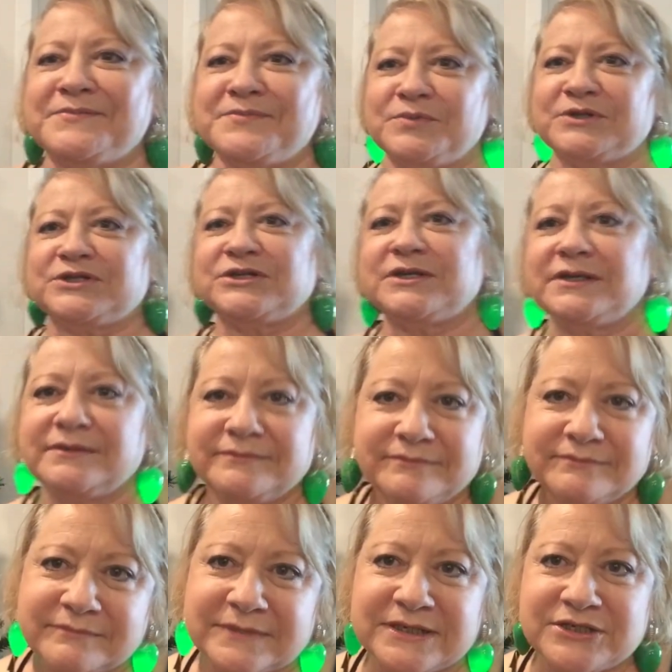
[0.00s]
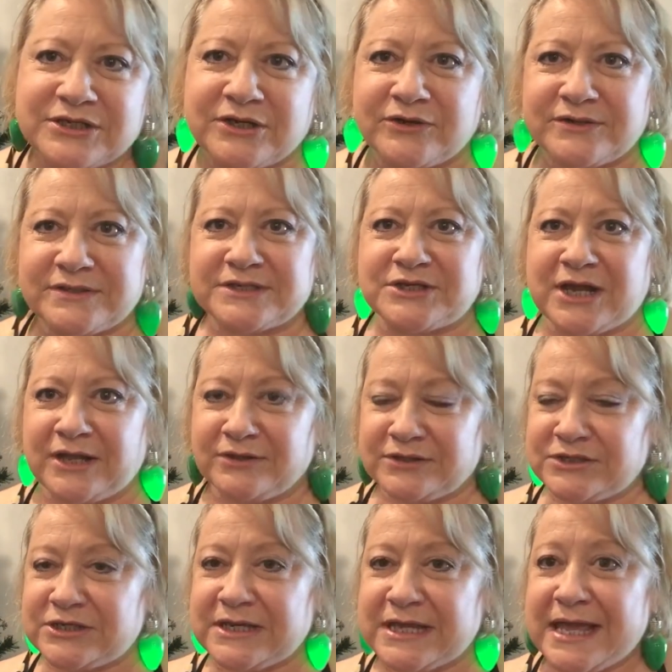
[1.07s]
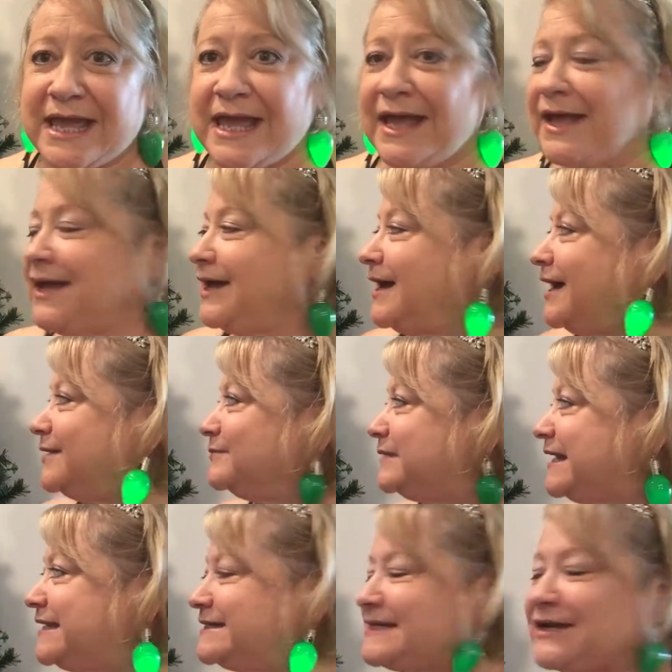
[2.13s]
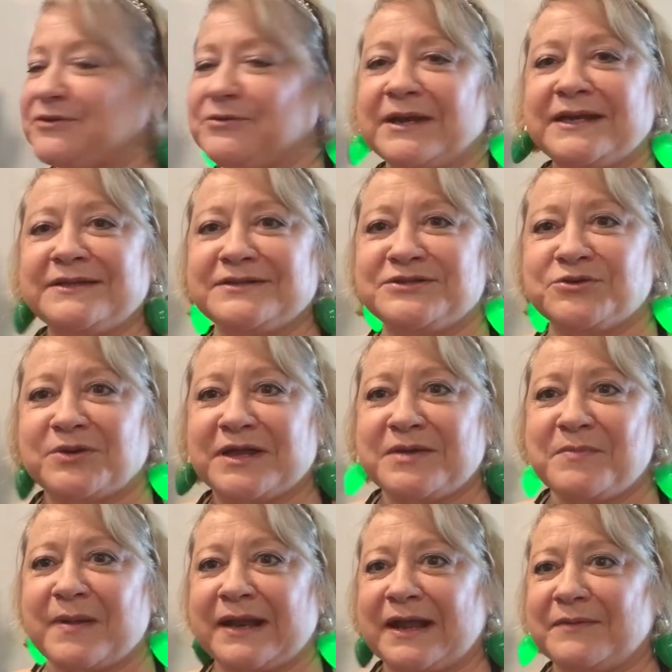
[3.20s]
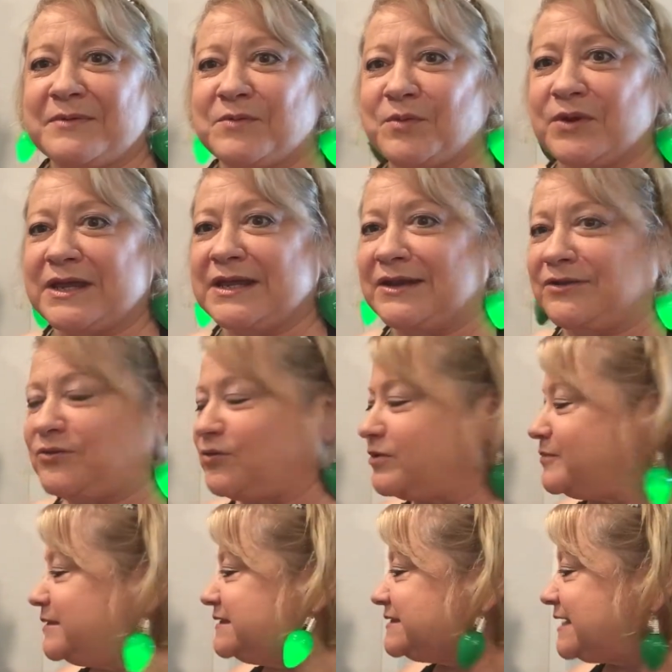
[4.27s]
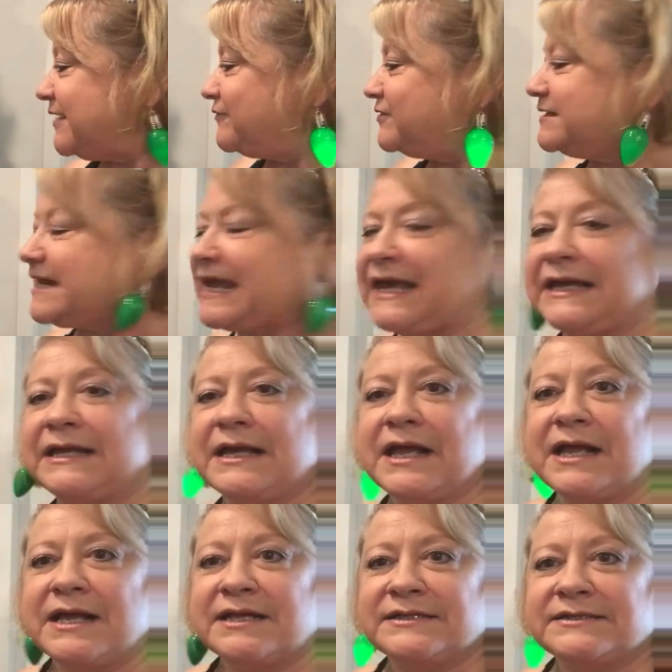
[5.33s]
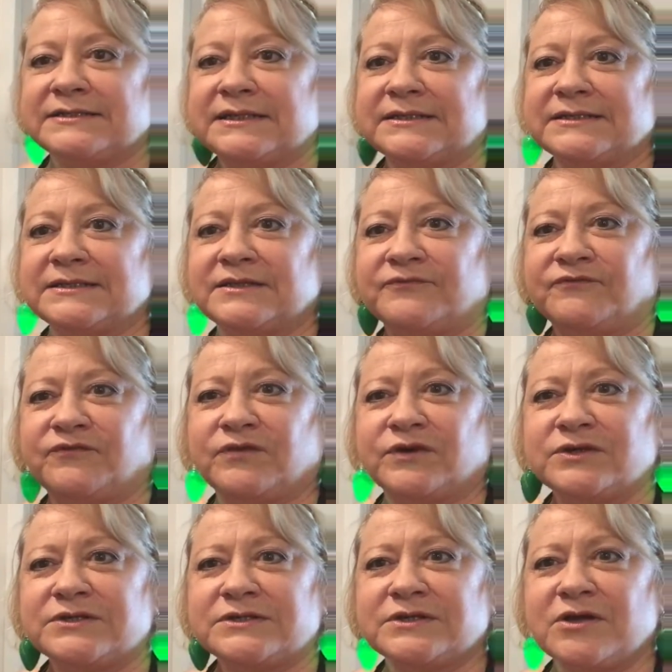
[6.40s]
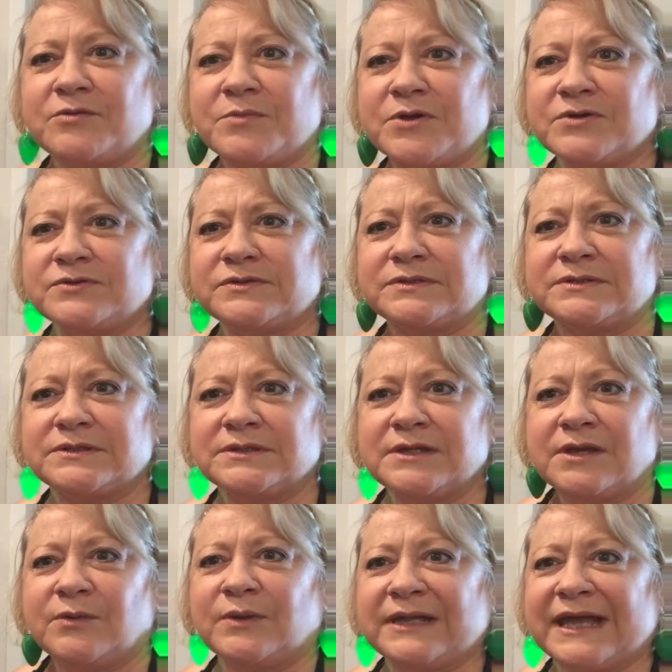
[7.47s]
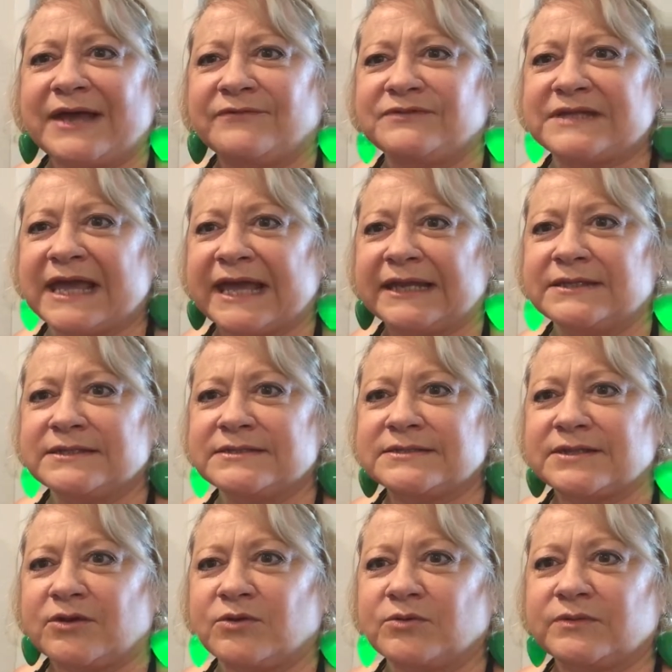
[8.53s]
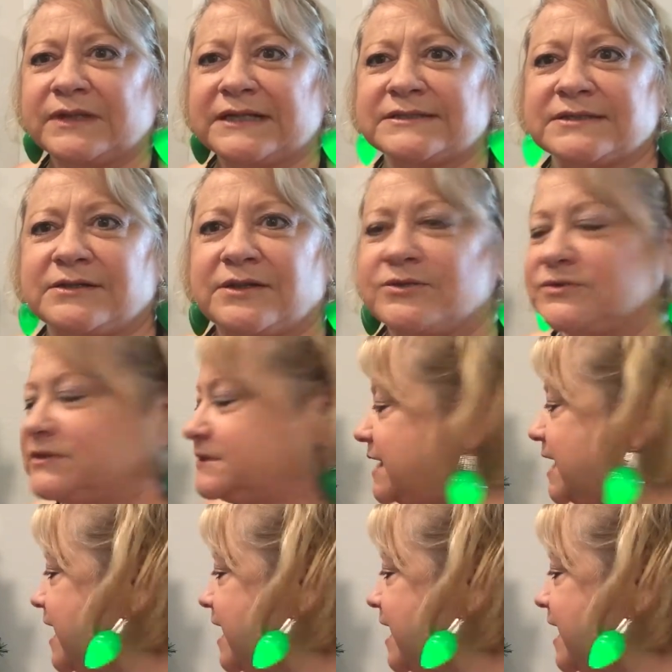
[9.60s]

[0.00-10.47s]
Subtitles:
which this year is a challenge. I'm late decorating the tree, but I've been working on ornaments every day since the 1st almost. Well, I have 10, so that's close.